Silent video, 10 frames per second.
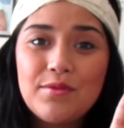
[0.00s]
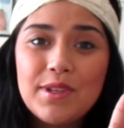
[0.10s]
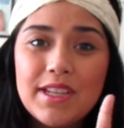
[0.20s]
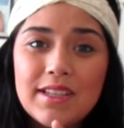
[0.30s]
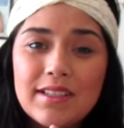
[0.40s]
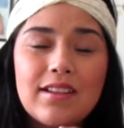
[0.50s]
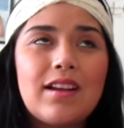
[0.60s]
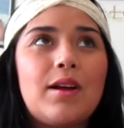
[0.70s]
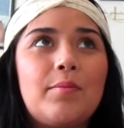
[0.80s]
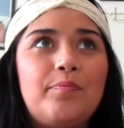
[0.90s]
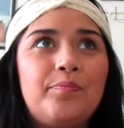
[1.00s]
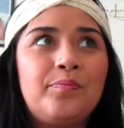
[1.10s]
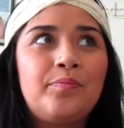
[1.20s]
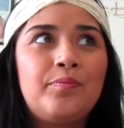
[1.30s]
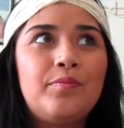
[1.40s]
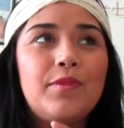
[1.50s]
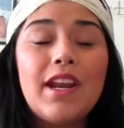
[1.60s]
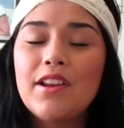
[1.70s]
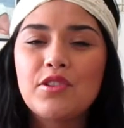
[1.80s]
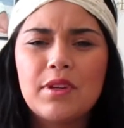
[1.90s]
weeks, not
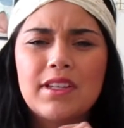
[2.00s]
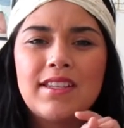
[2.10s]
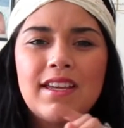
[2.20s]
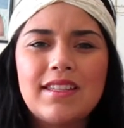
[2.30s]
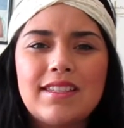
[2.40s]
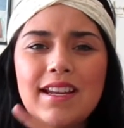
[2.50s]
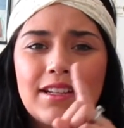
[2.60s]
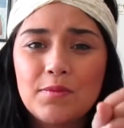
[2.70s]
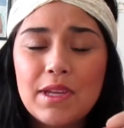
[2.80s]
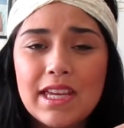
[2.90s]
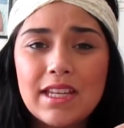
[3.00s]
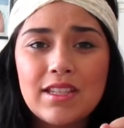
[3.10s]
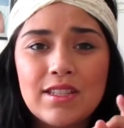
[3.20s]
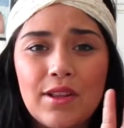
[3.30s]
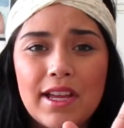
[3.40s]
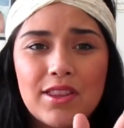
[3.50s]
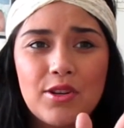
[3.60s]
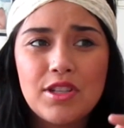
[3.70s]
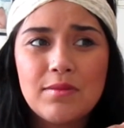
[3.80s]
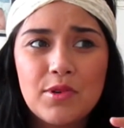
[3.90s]
2 weeks, next weekend, so like
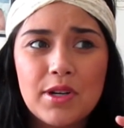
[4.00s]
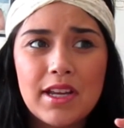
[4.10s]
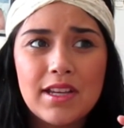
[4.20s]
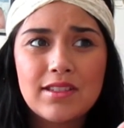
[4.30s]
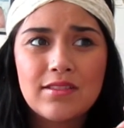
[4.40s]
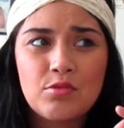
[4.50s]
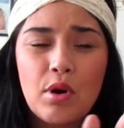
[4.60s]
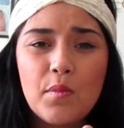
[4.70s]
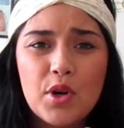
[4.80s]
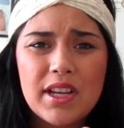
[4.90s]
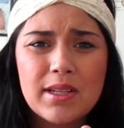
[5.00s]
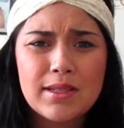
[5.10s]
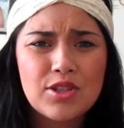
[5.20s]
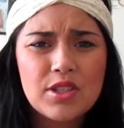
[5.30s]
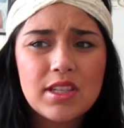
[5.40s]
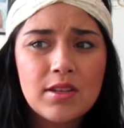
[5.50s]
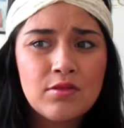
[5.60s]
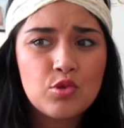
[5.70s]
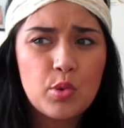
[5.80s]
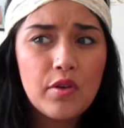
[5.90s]
13 more days, 12 more days, I should say,
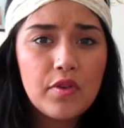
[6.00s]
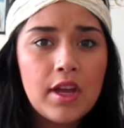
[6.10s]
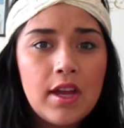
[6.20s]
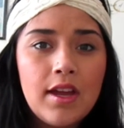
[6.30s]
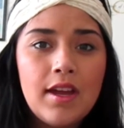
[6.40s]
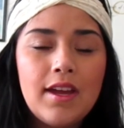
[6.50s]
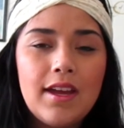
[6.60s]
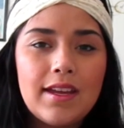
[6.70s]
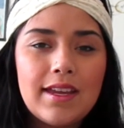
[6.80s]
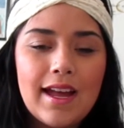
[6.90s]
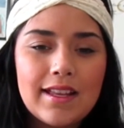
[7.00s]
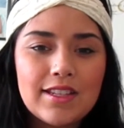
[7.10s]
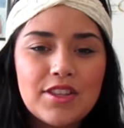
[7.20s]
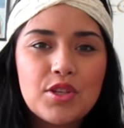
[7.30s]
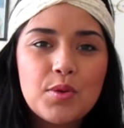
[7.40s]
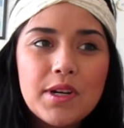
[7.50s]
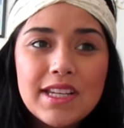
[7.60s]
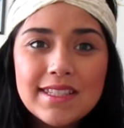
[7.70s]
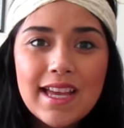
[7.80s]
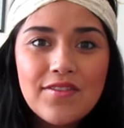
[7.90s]
12. Yeah, it's on the
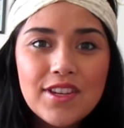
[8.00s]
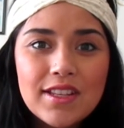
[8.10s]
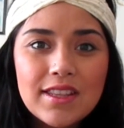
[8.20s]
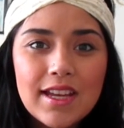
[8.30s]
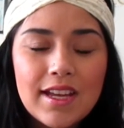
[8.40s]
27th.